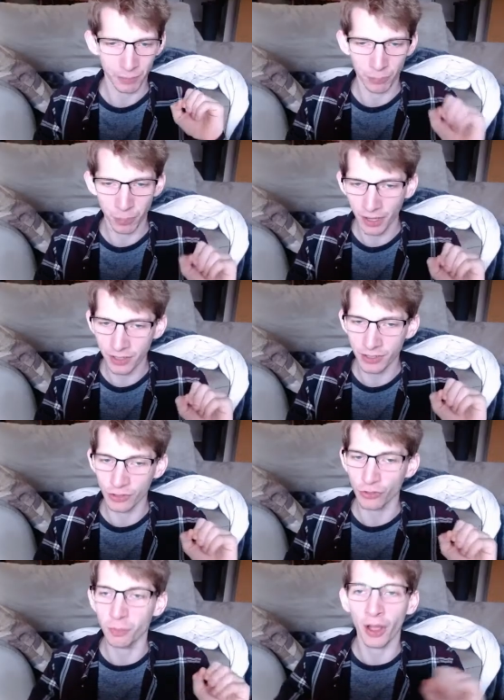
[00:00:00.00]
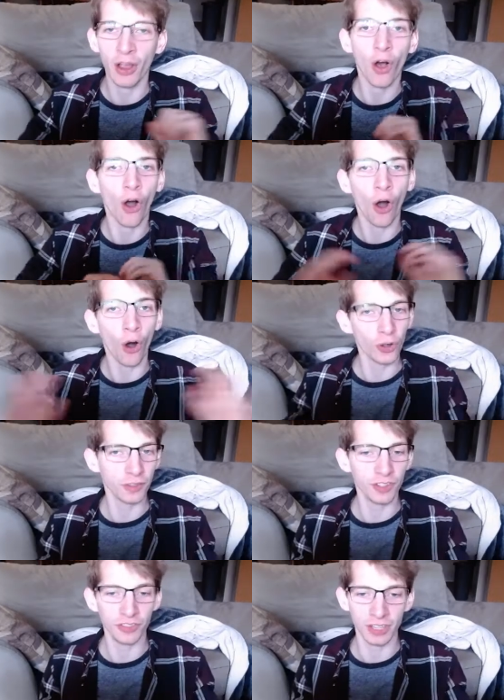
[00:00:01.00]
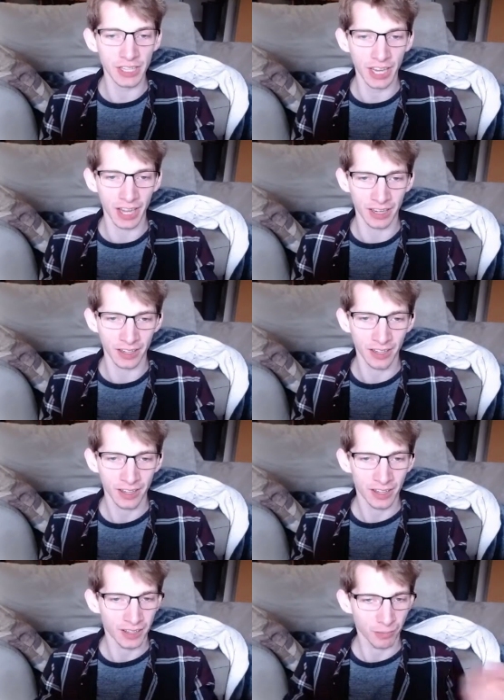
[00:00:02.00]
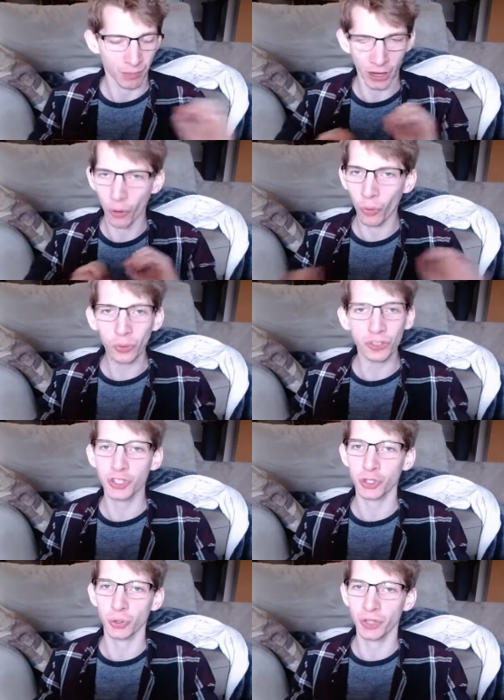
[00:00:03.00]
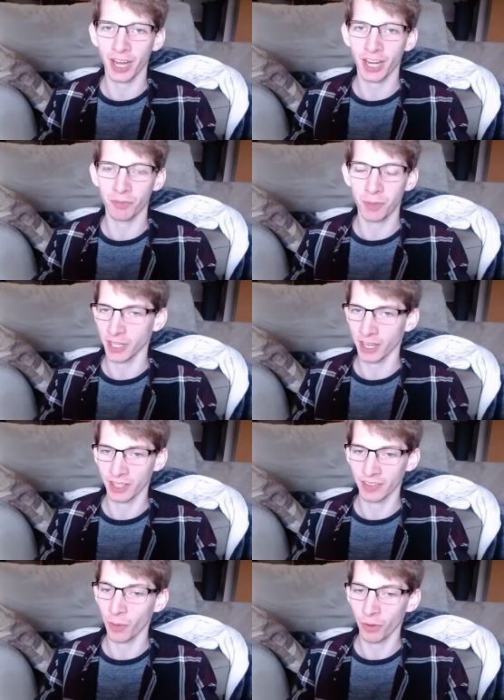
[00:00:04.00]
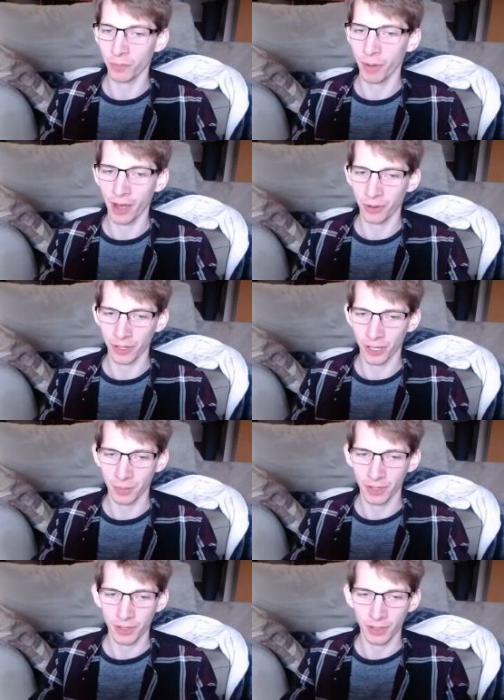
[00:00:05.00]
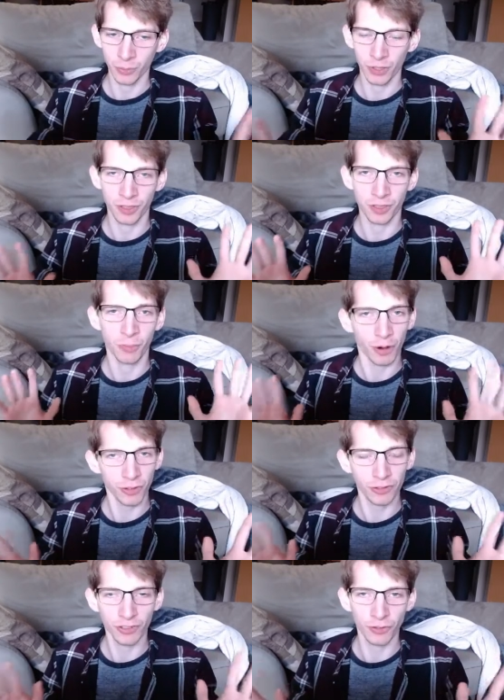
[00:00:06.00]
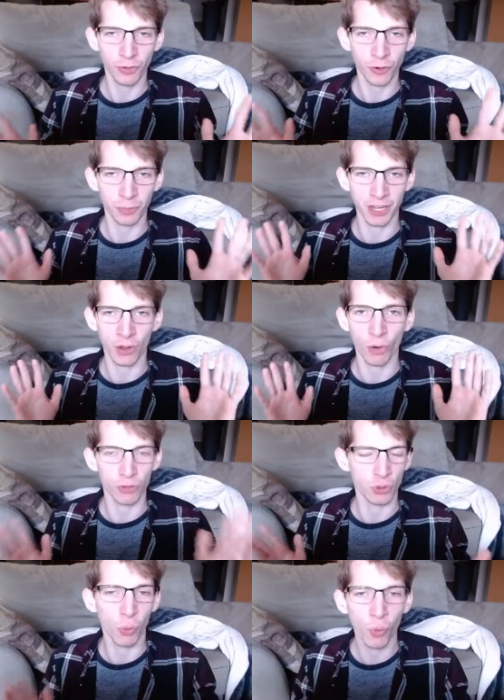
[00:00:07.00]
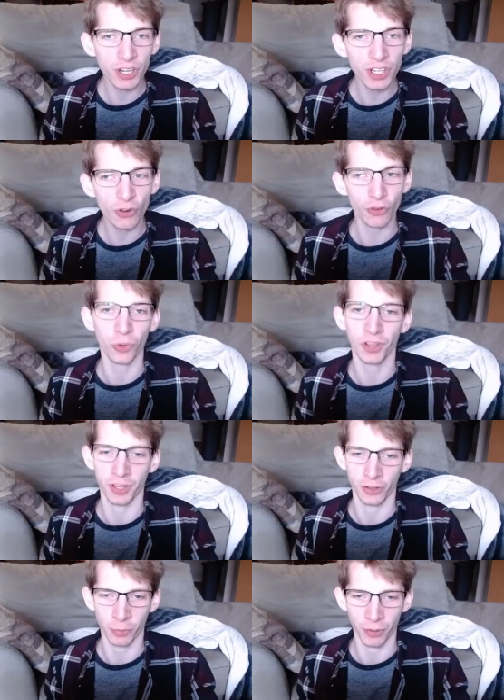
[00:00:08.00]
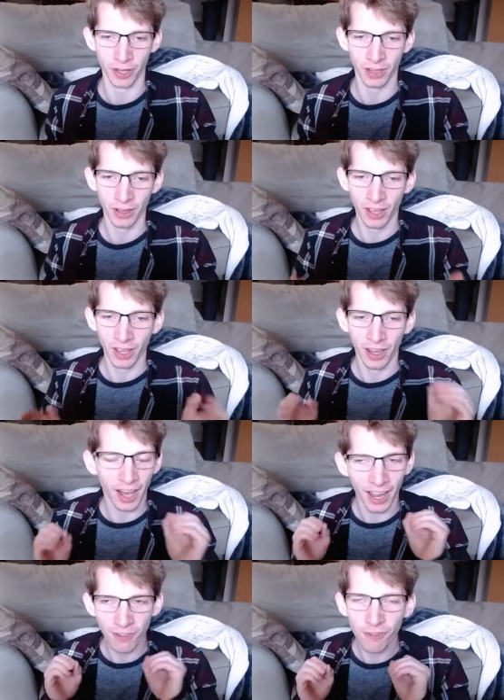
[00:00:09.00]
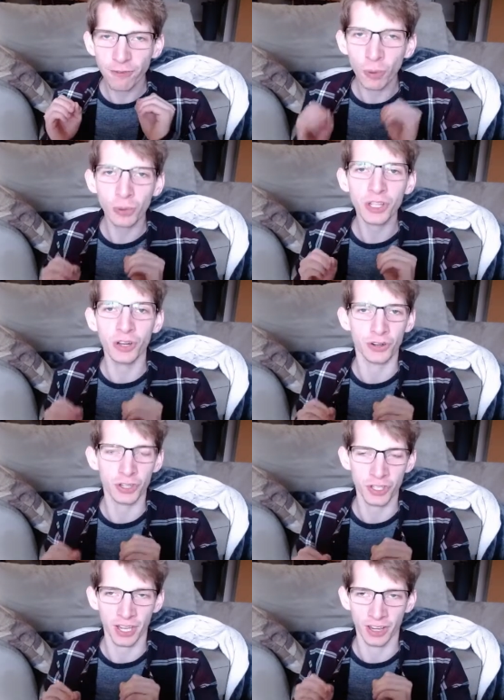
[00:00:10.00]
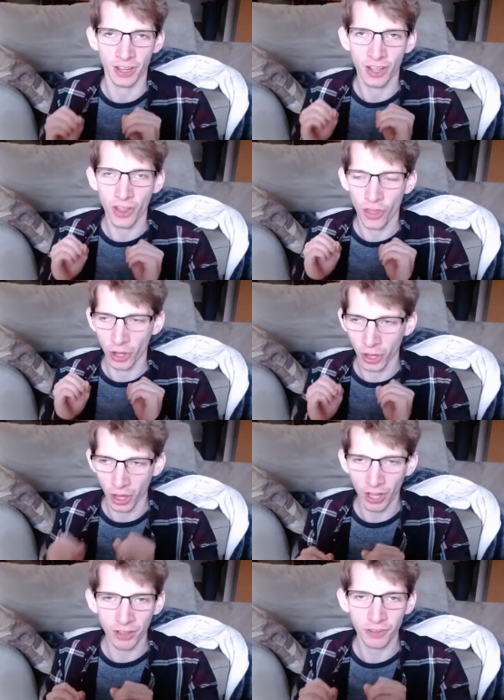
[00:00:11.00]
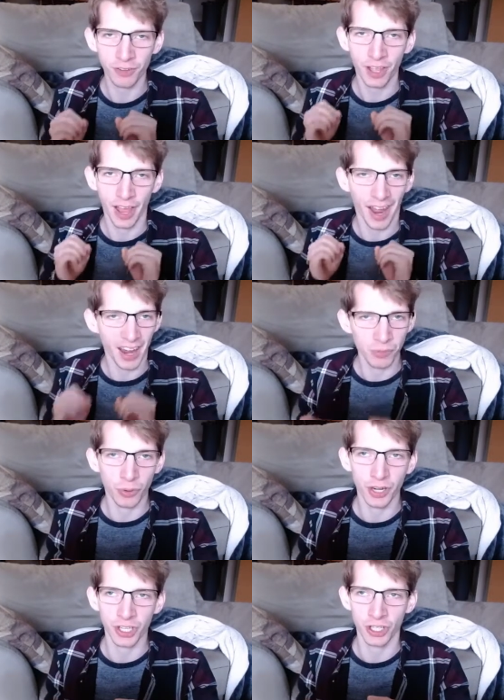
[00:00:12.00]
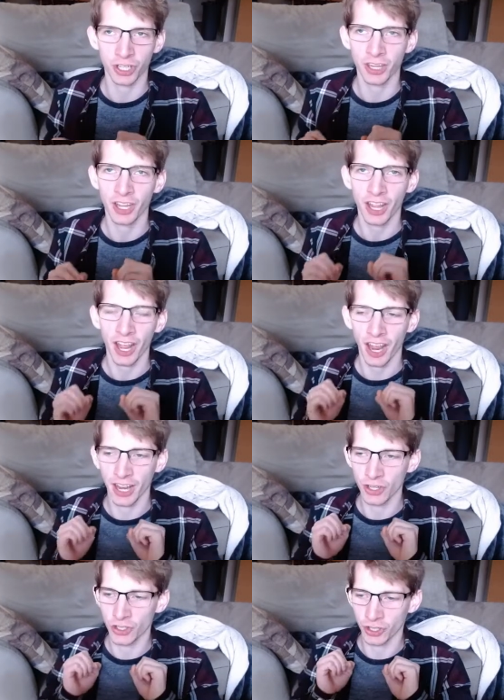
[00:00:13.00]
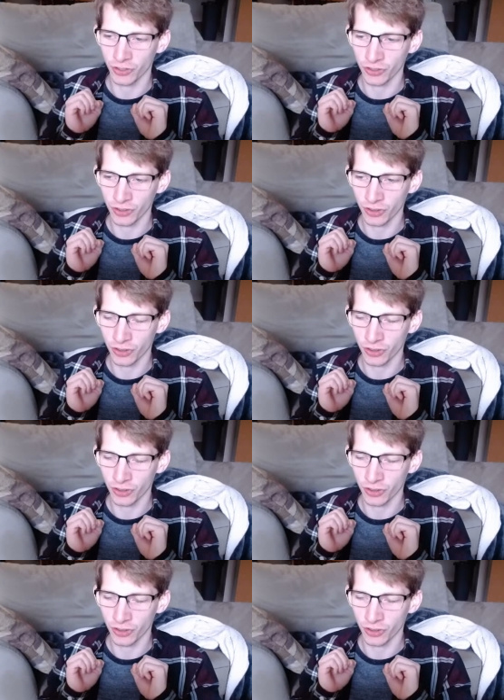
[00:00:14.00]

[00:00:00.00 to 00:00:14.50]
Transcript: But despite all of this in the end, my only sole negative being against that one power-up, with Mario 64 being over 20 years old at this point, I fully understand the love, admiration, and just